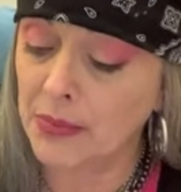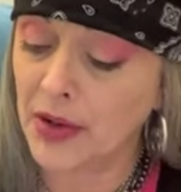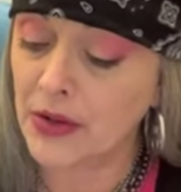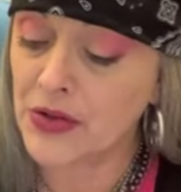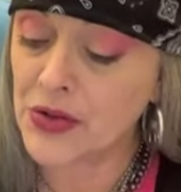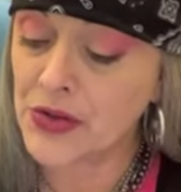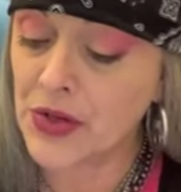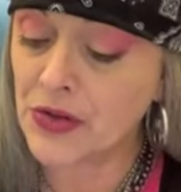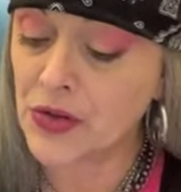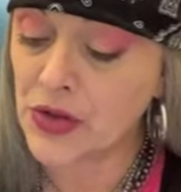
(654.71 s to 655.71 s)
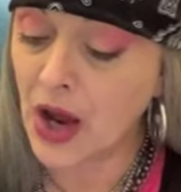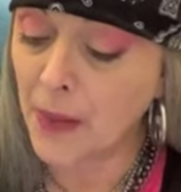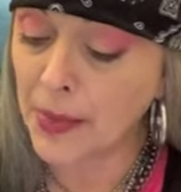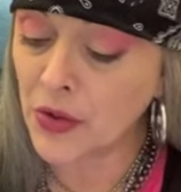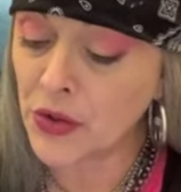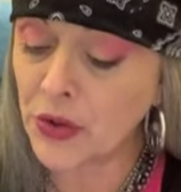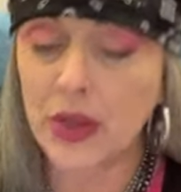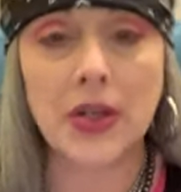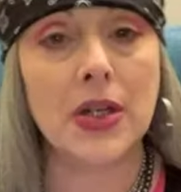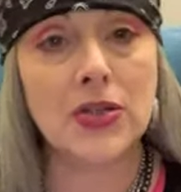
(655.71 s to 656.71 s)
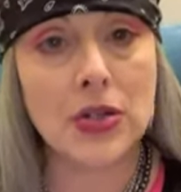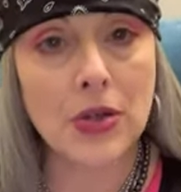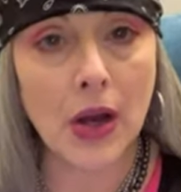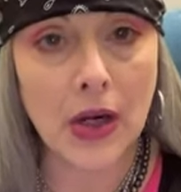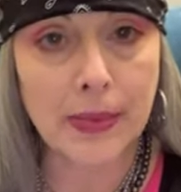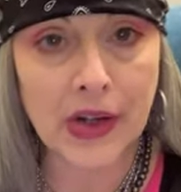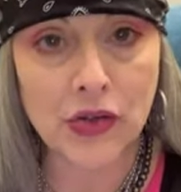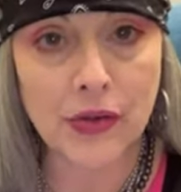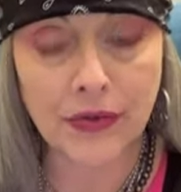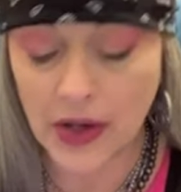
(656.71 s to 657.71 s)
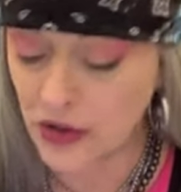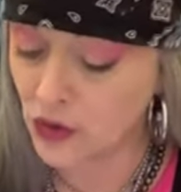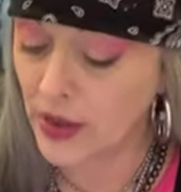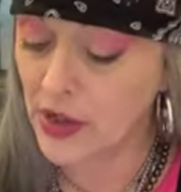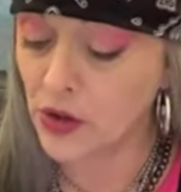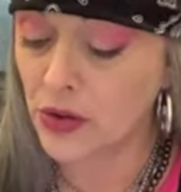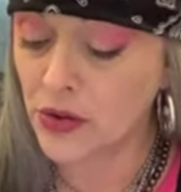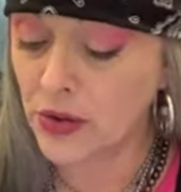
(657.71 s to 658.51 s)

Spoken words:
brothers and sisters, opportunities to talk about your frustrations,